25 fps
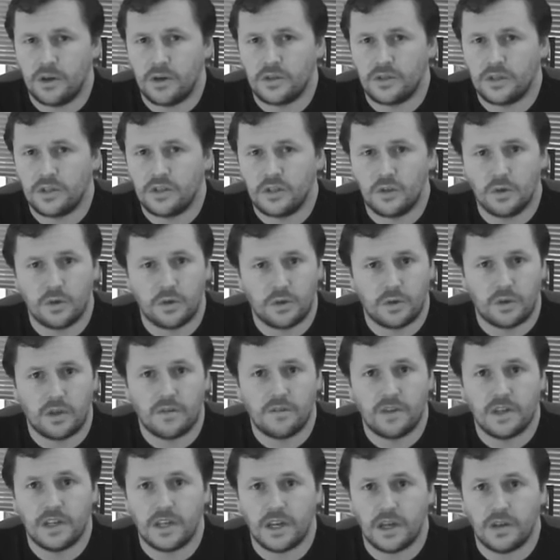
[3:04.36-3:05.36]
posted 2 or
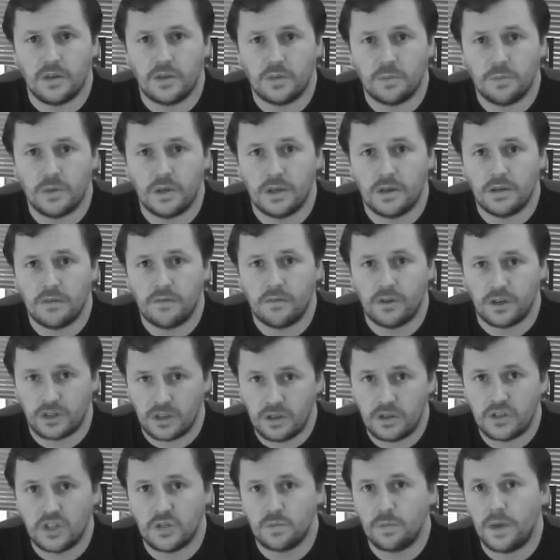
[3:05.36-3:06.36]
3 videos, but for a
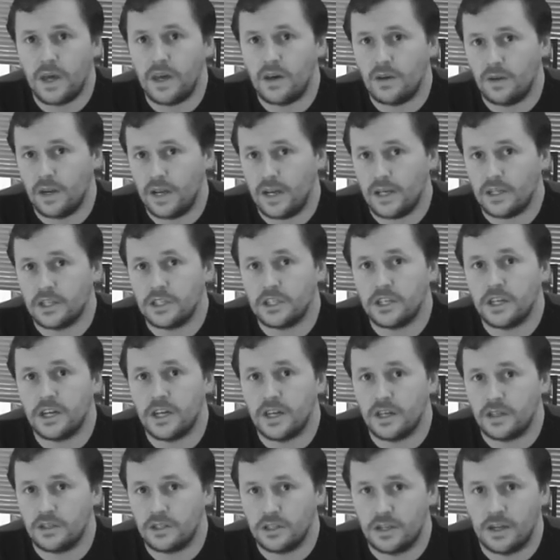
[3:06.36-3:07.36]
good spell last
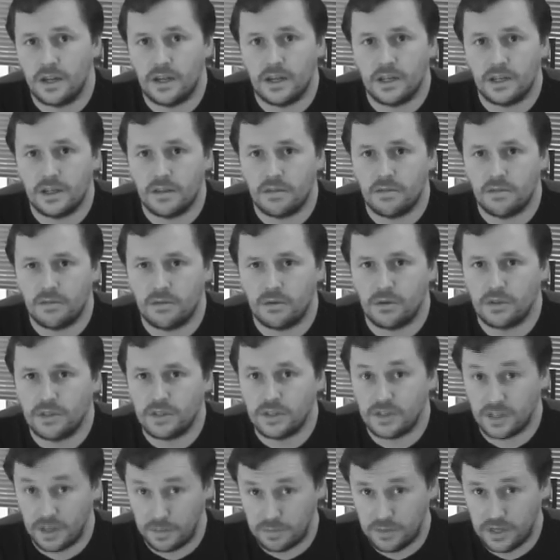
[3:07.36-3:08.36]
year, July through
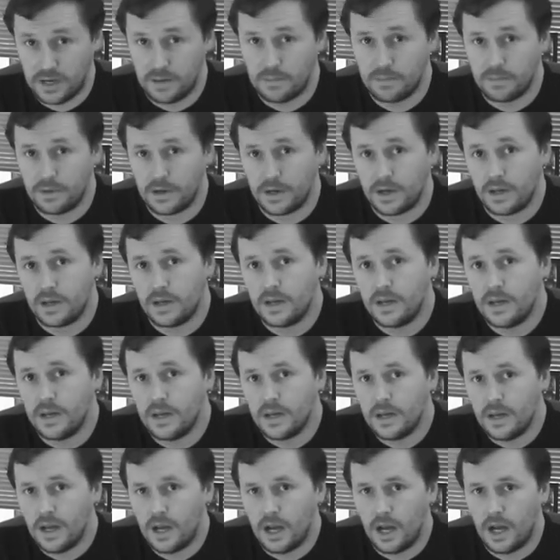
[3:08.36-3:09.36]
to September,
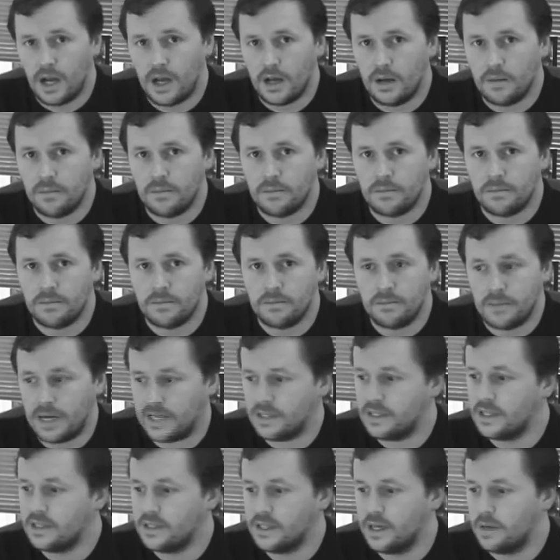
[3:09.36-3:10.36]

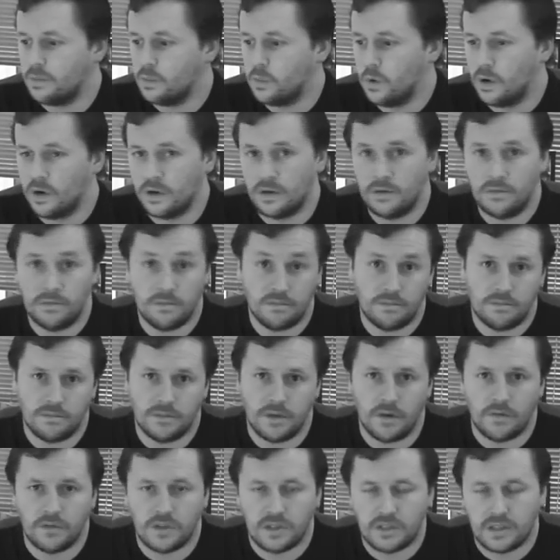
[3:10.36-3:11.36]
MattyDub1,
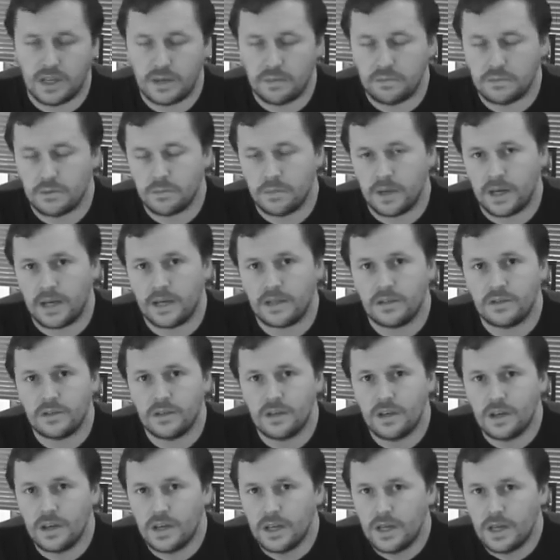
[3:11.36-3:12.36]
of course his name's Matt,
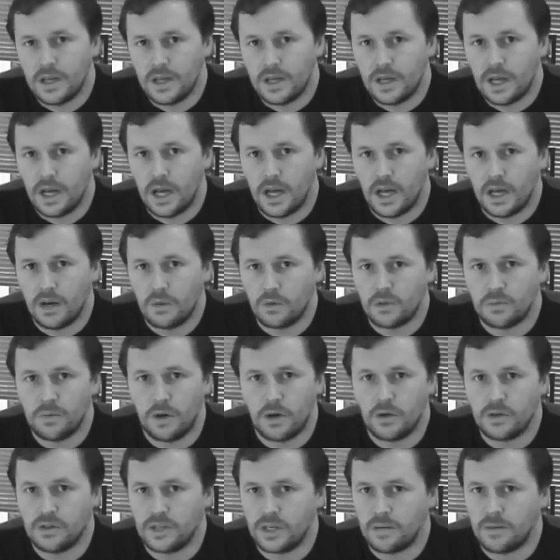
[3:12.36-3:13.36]
was
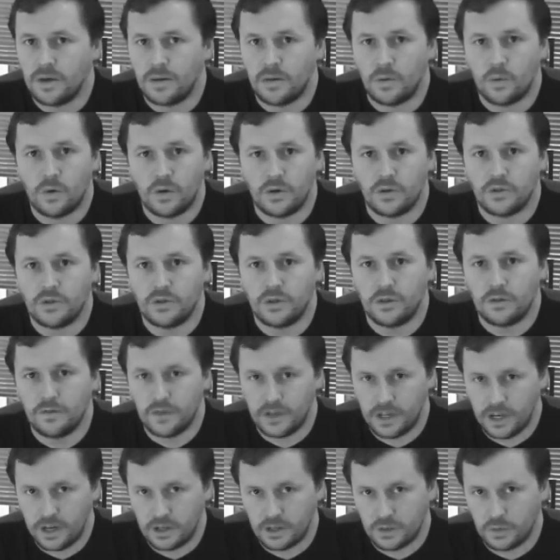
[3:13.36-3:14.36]
posting maybe 1 or 2
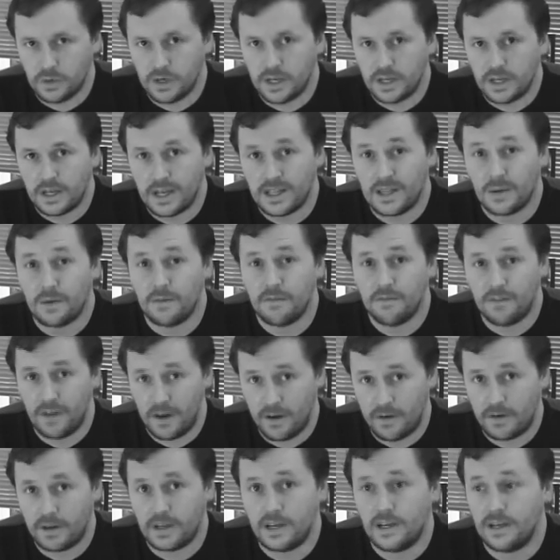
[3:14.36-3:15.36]
videos a week, and they were
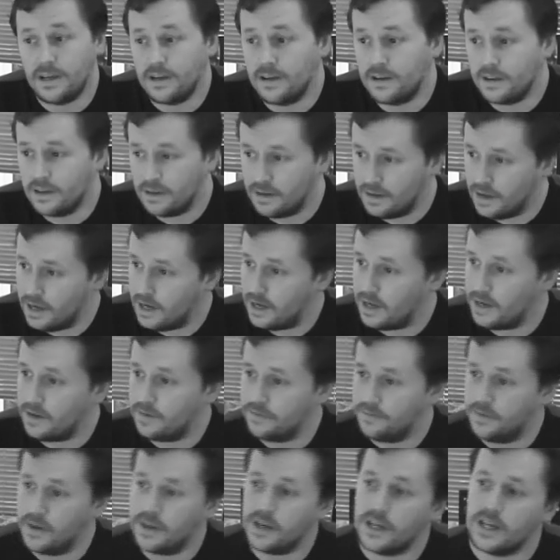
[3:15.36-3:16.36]
very
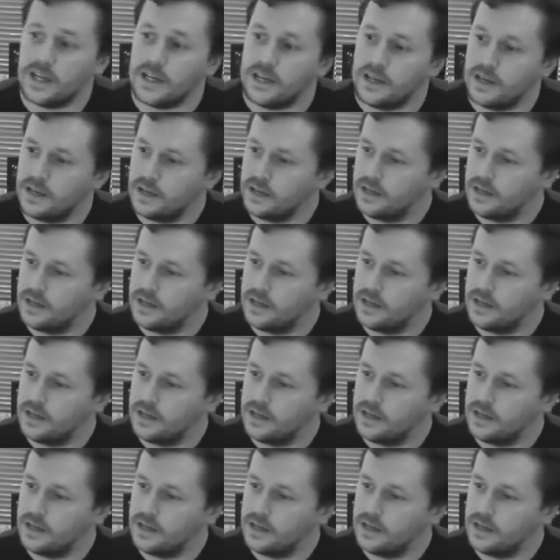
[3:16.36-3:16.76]
funny.